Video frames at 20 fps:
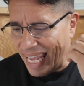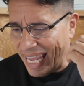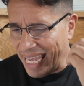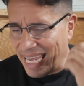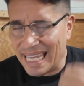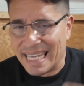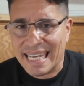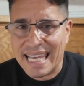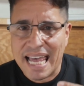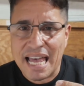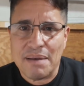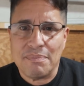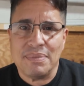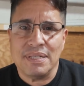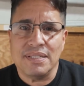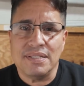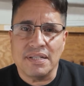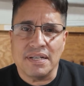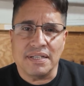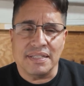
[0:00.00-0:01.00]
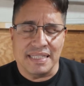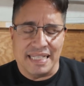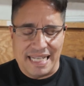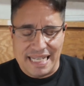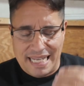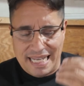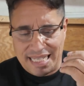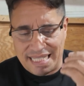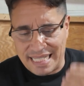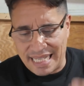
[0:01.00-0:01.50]
It can be done.
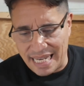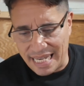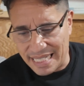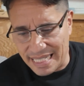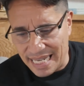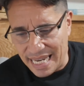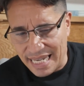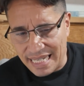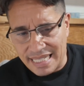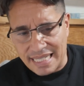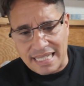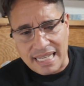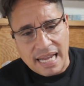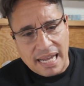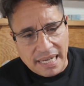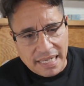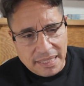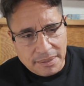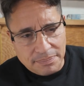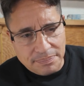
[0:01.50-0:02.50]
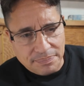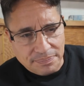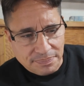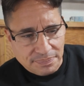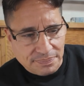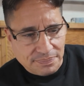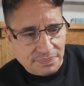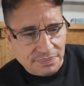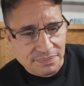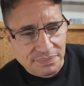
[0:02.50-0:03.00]
It takes time
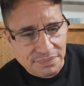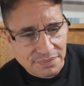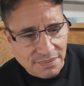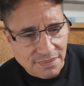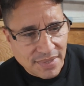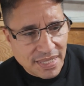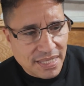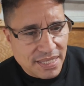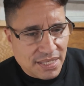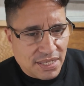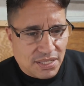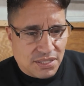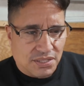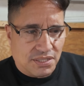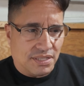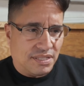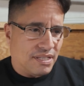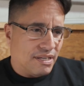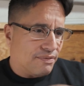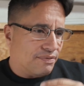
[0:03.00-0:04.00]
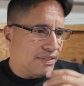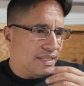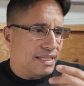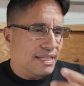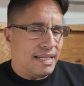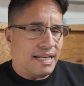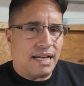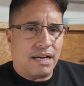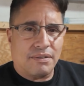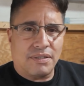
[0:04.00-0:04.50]
to definitely
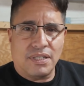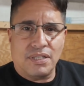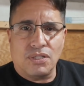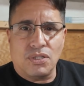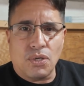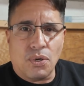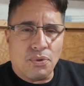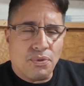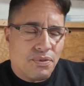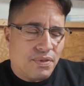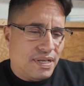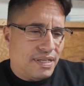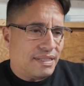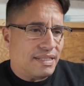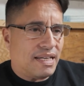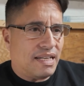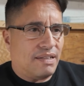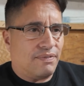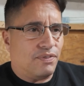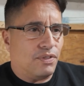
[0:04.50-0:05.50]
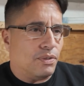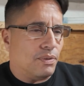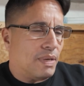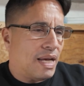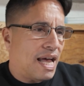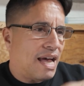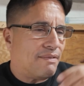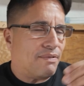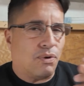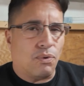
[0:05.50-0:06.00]
get out there. Don't think that if you
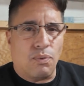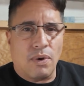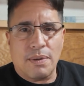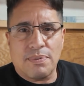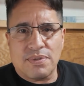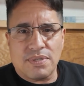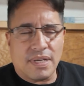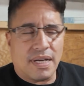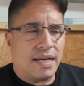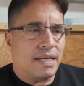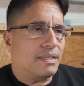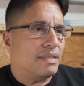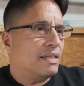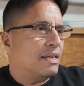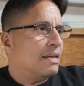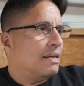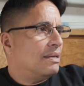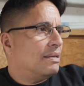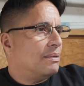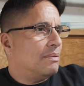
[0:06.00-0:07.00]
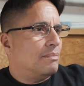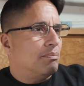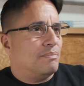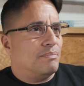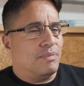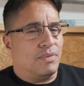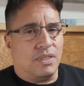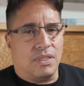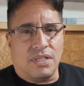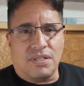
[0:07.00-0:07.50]
have a website,
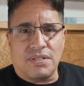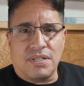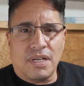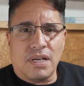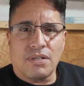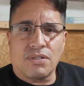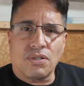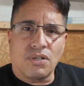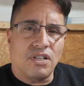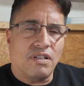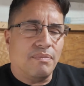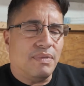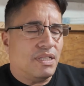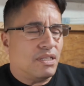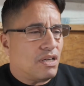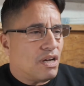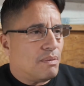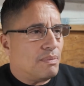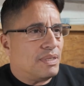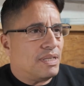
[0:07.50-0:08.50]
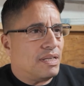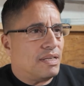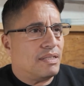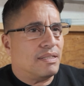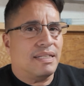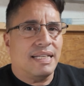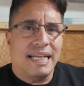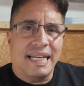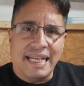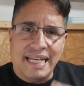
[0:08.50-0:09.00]
the sales are going to be coming
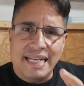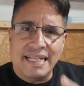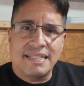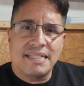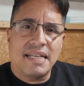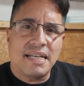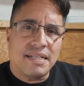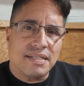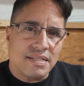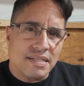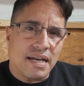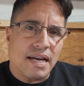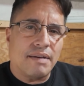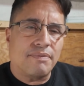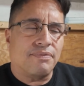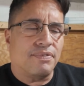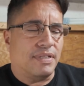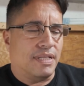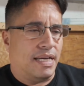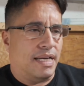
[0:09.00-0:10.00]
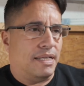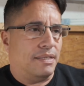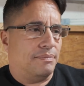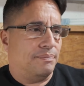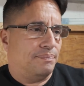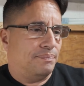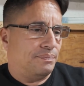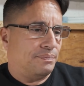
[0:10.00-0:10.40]
in. It takes time for that.